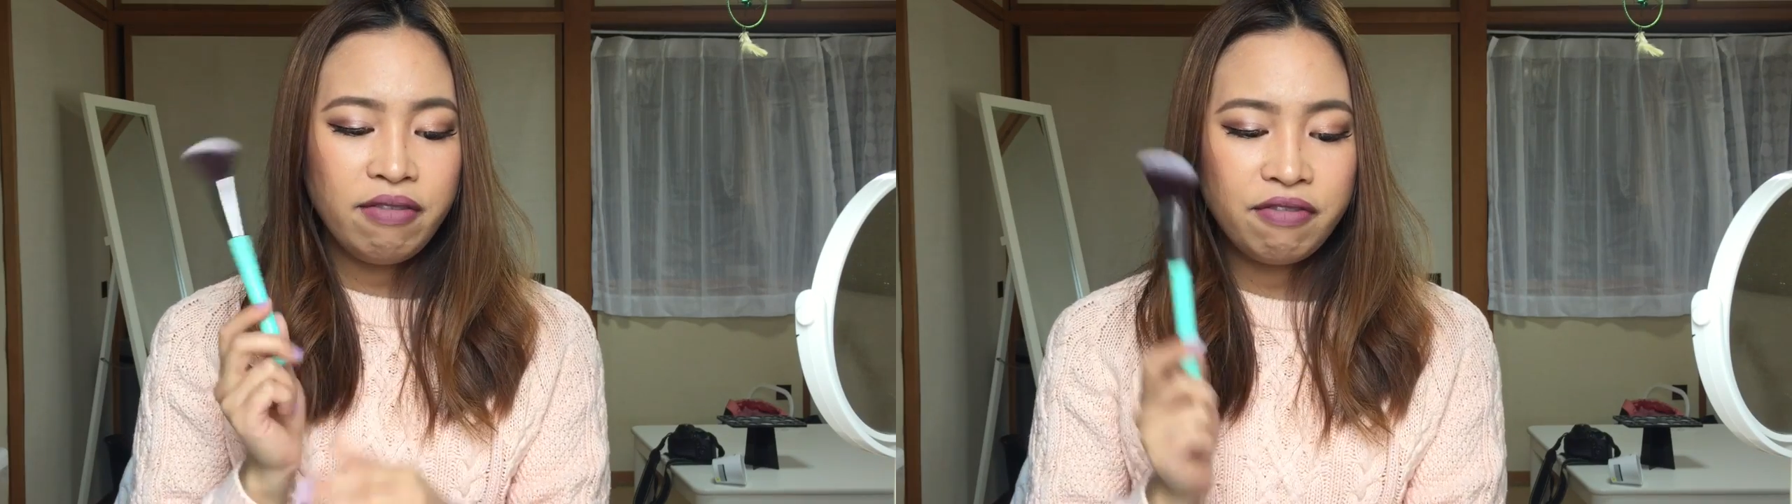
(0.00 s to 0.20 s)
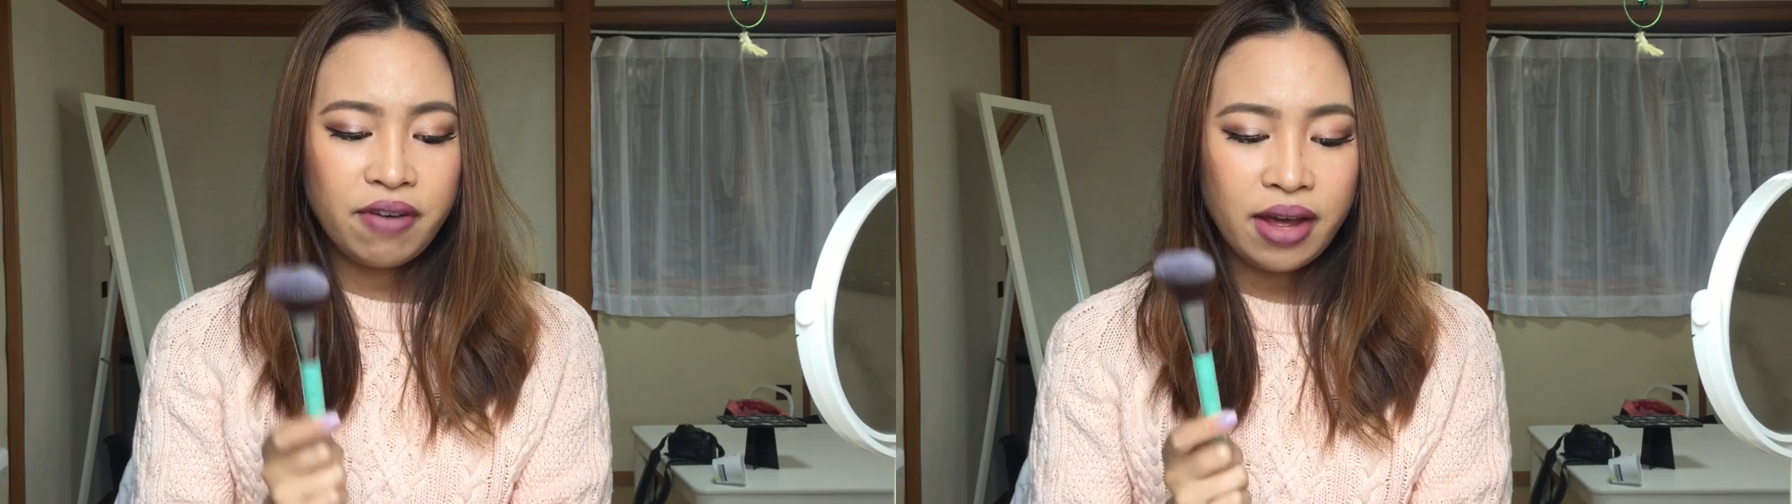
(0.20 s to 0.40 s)

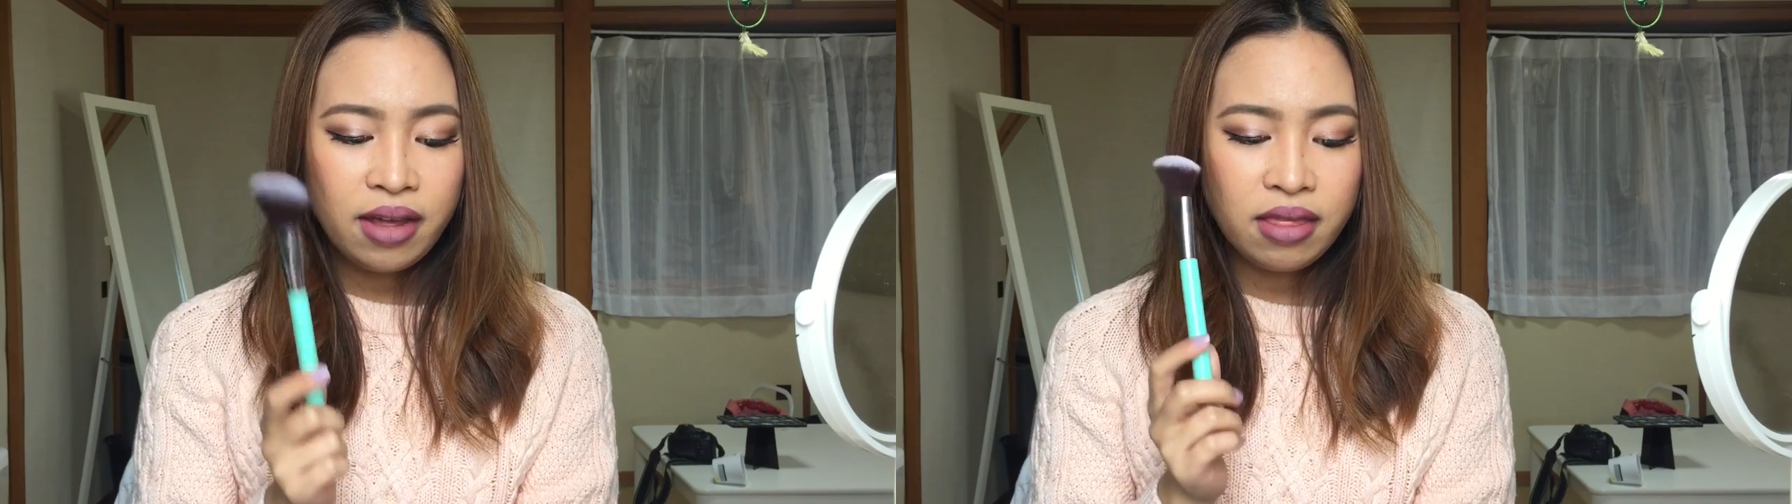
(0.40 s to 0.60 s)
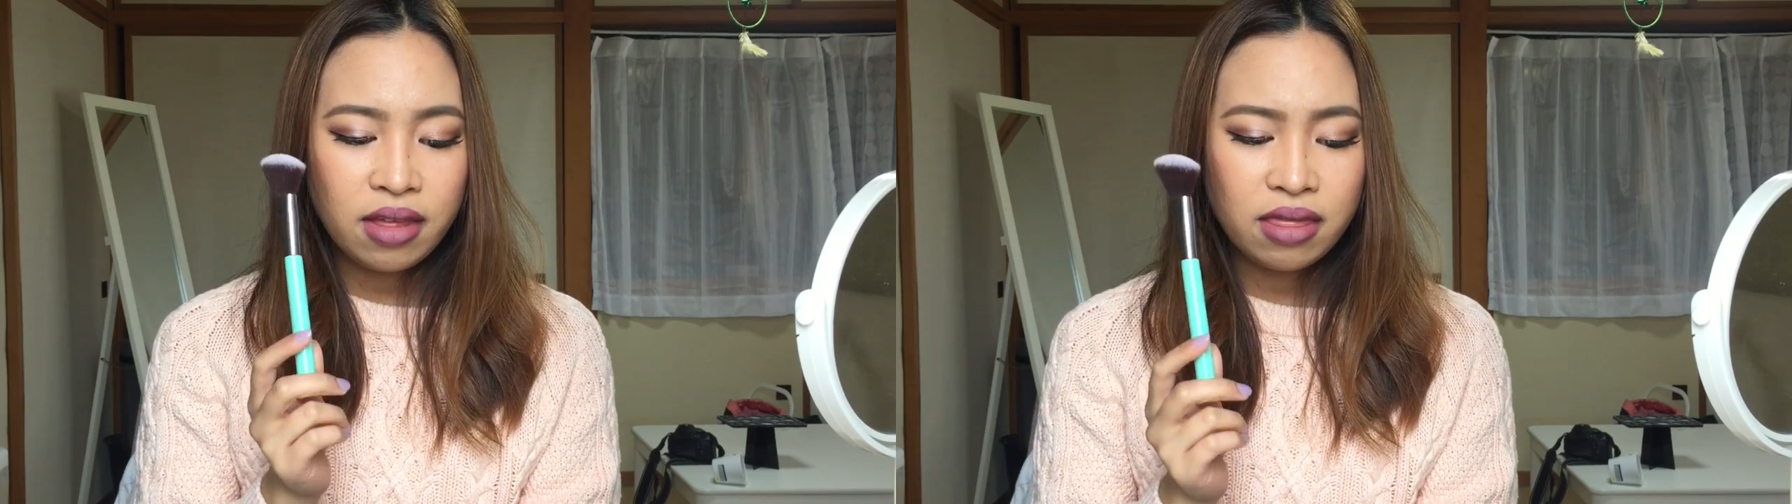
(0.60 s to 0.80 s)

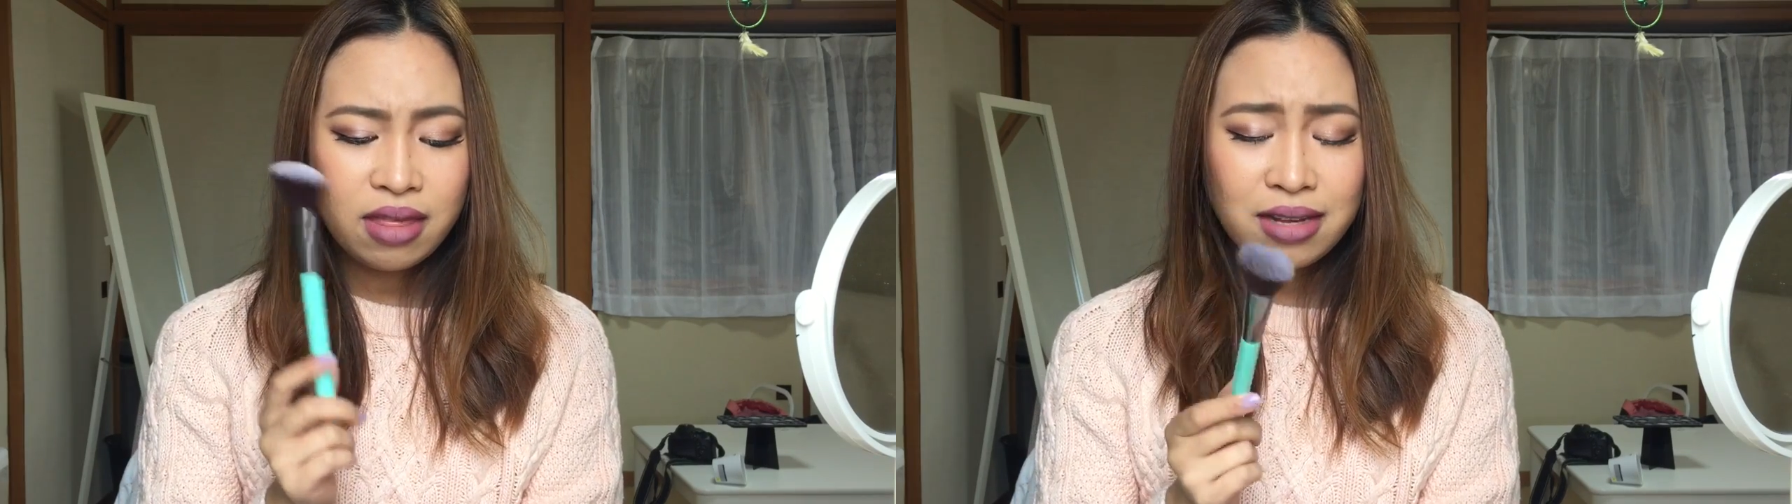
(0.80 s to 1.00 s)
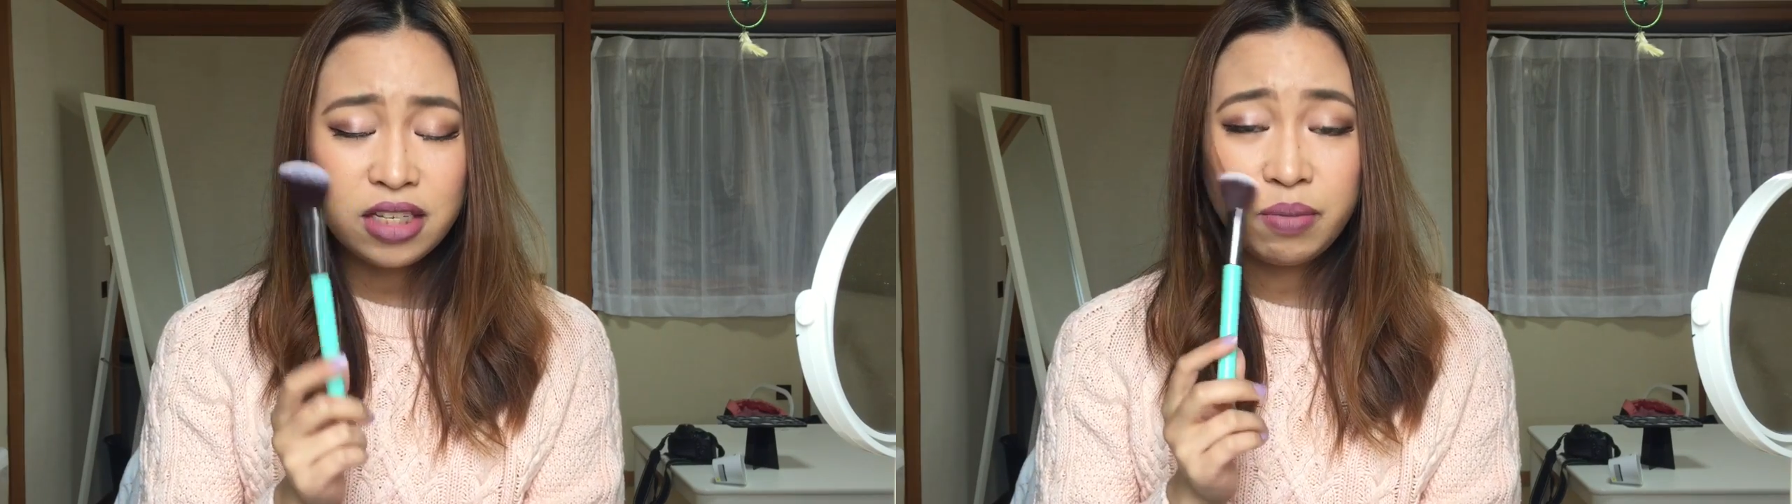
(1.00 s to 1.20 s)
find that
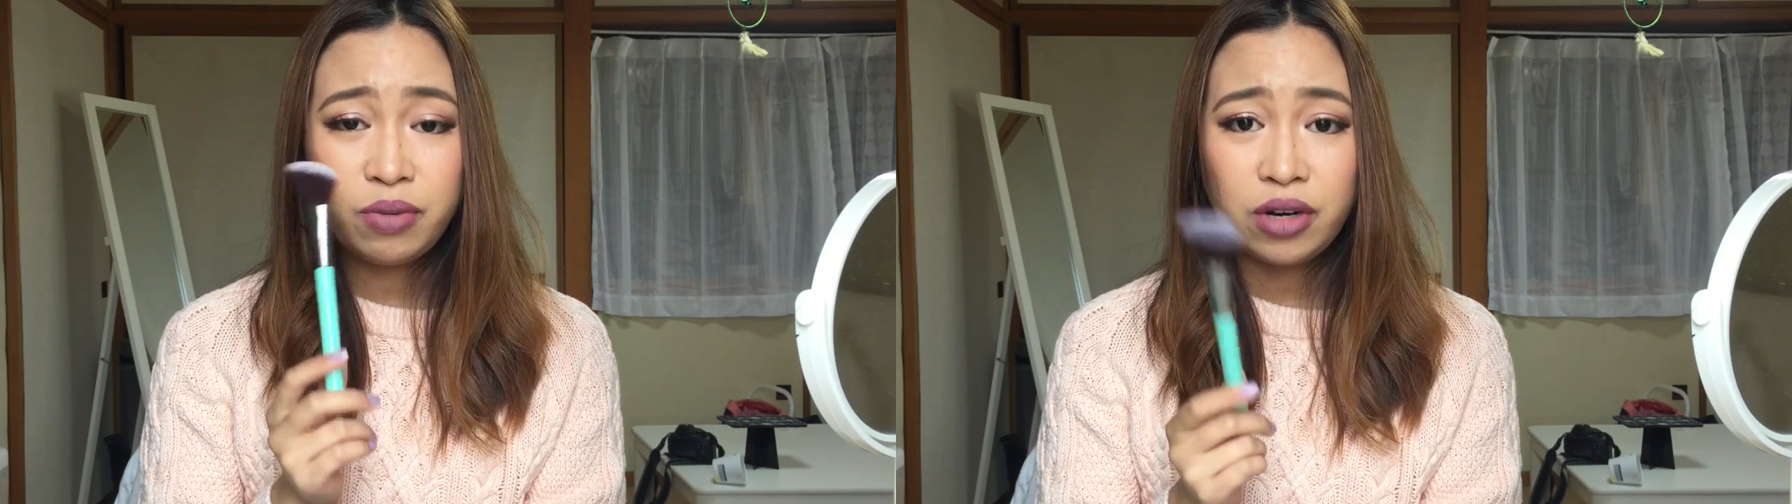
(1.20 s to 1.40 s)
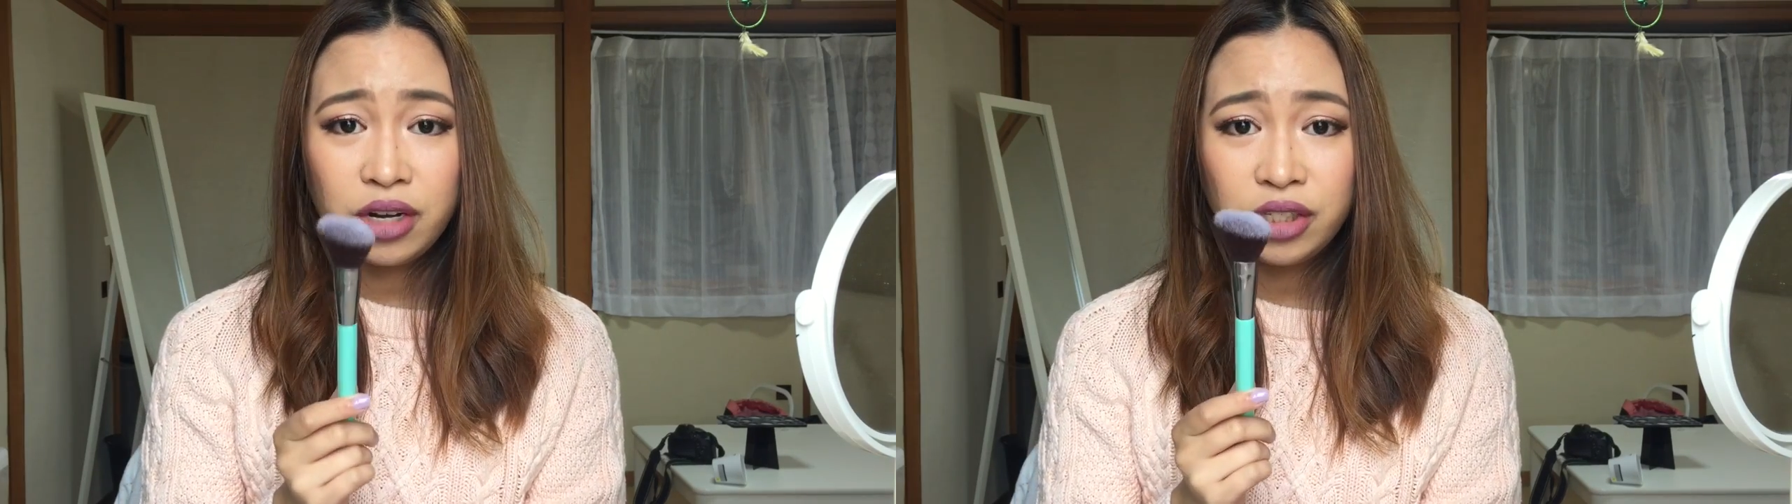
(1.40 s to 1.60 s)
this
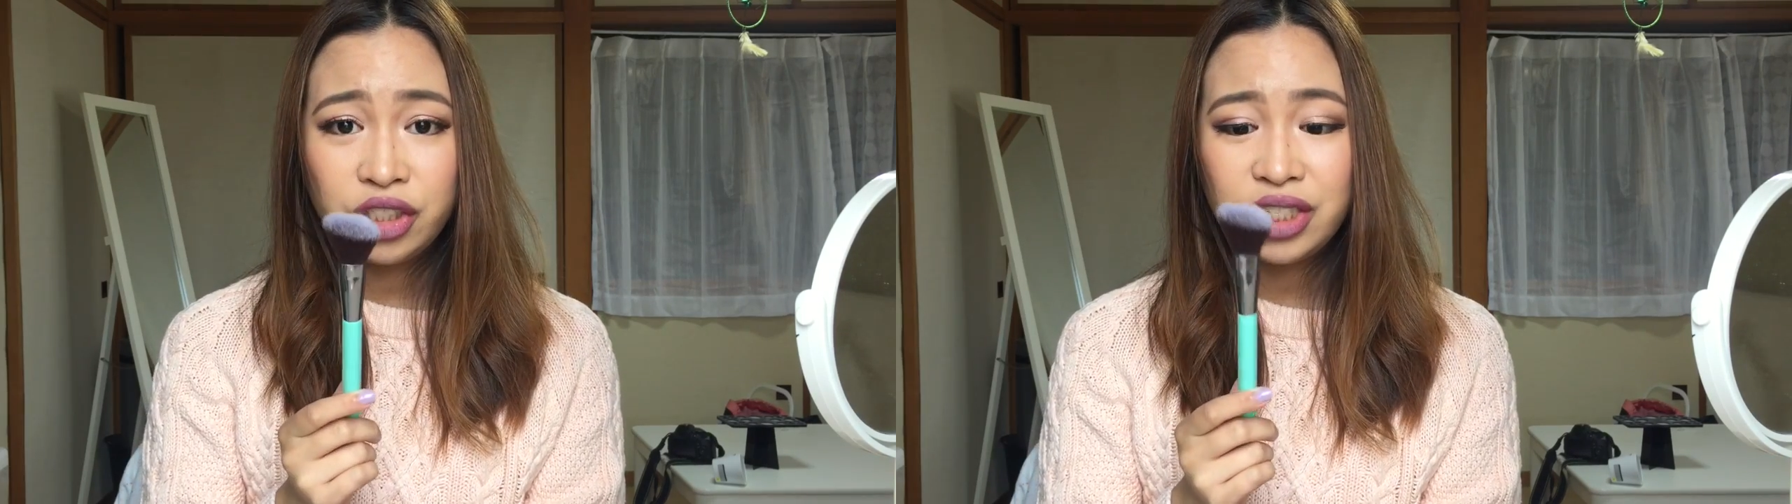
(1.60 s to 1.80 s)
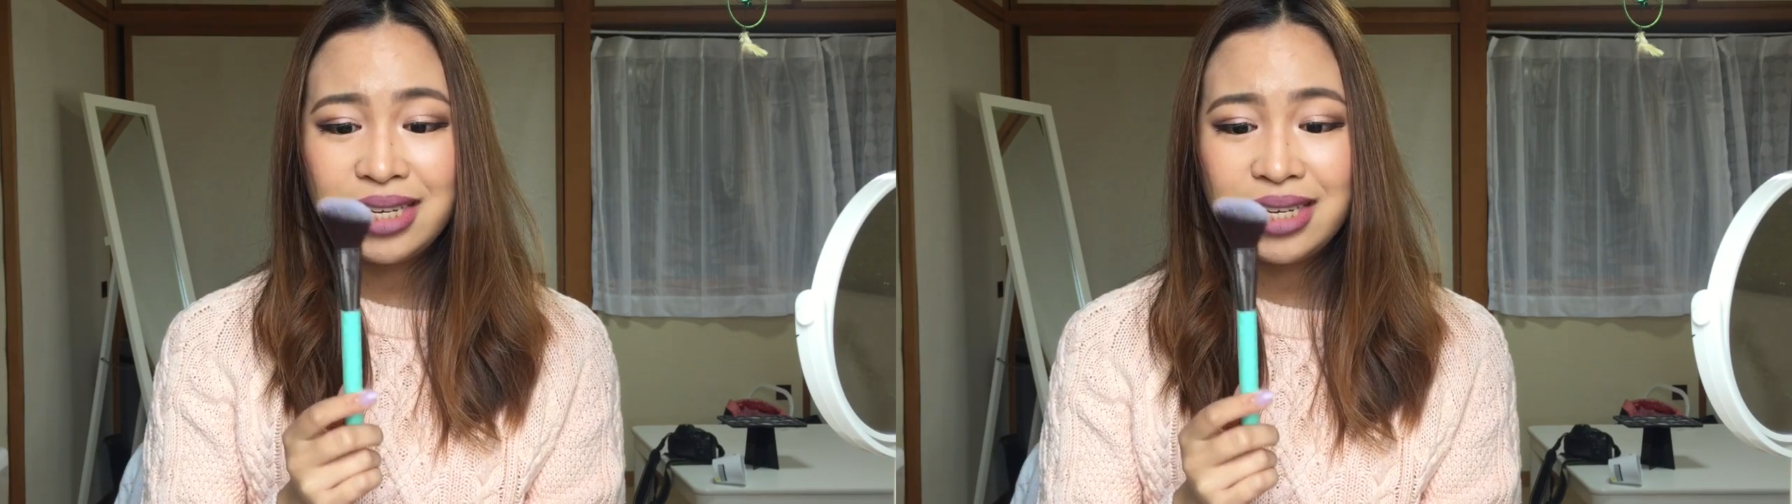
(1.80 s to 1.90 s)
brush